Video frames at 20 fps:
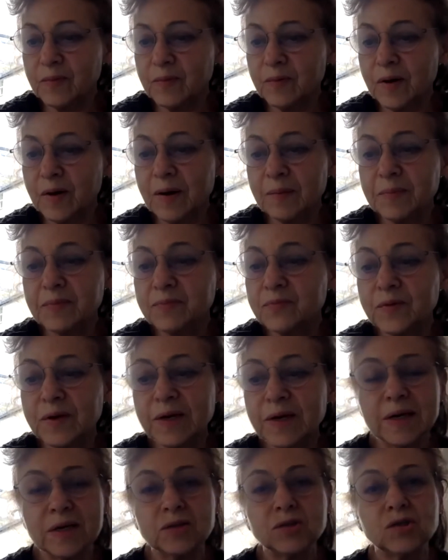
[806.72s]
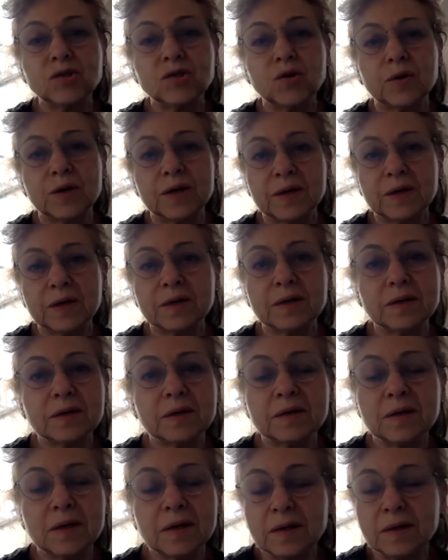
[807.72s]
I'm really enjoying
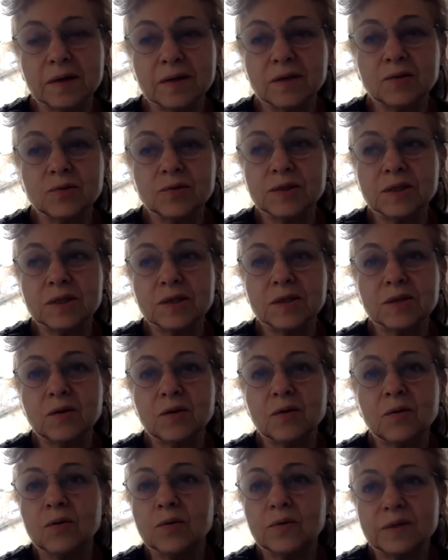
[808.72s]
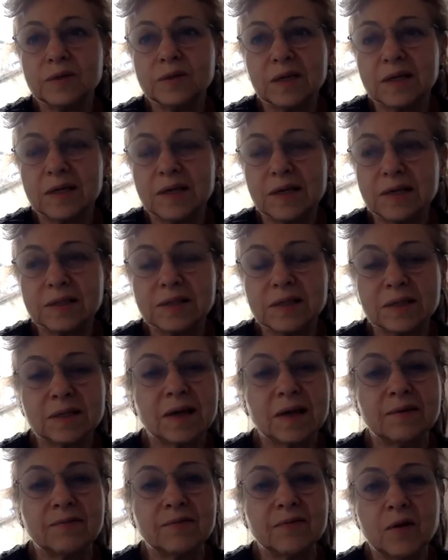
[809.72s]
using all the techniques that
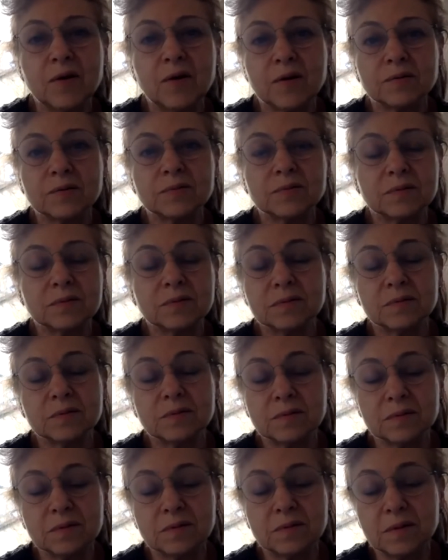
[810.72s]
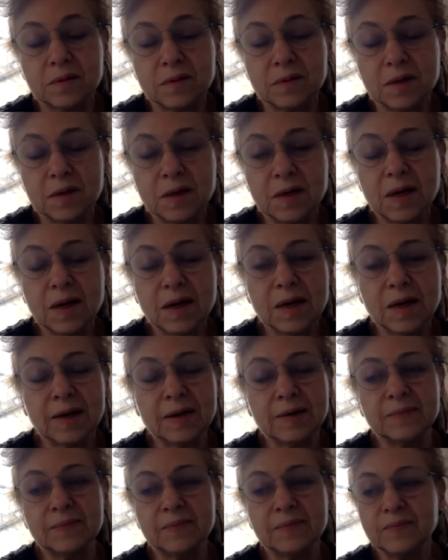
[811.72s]
I've learned
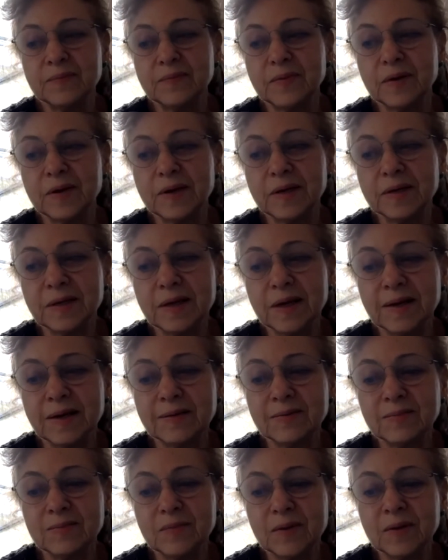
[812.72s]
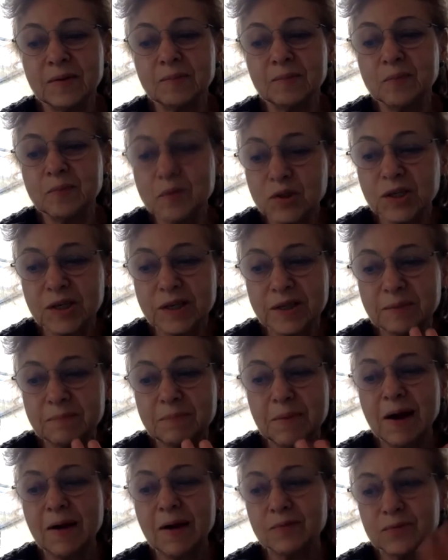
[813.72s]
um, and, and, and pushing the
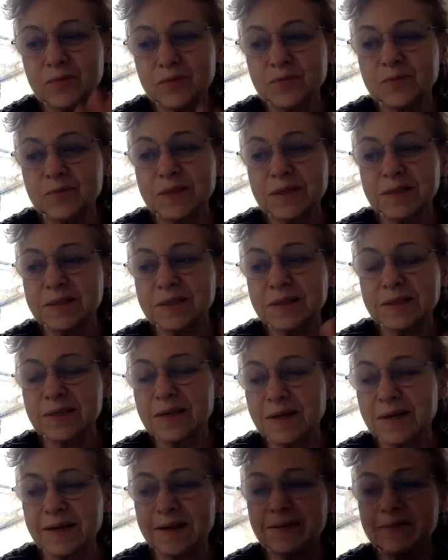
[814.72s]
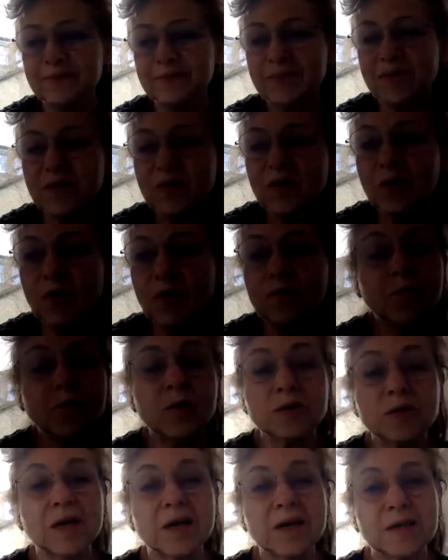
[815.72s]
boundaries um, of
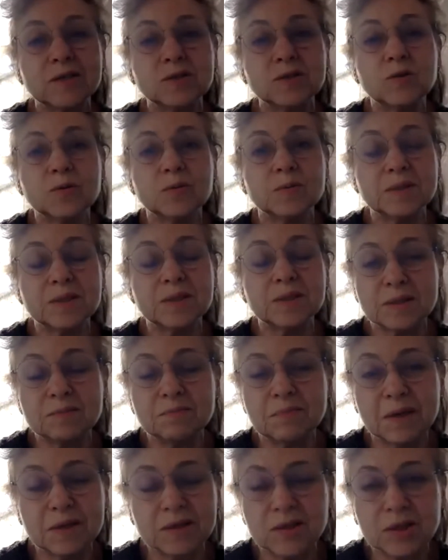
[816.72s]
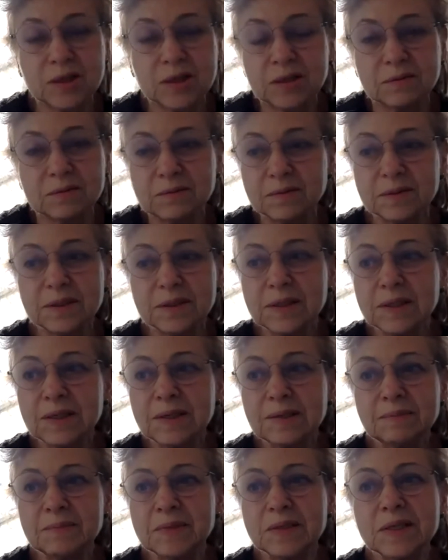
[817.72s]
what I can do with this magical
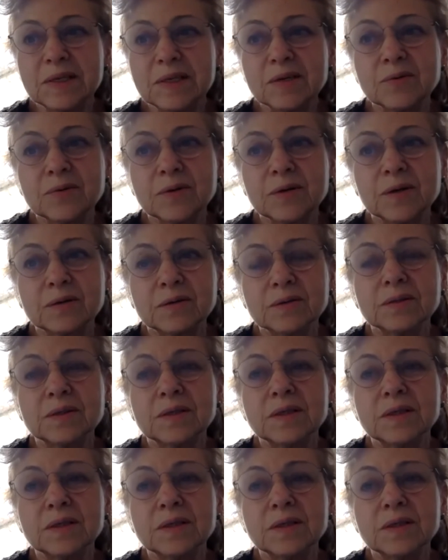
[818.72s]
material.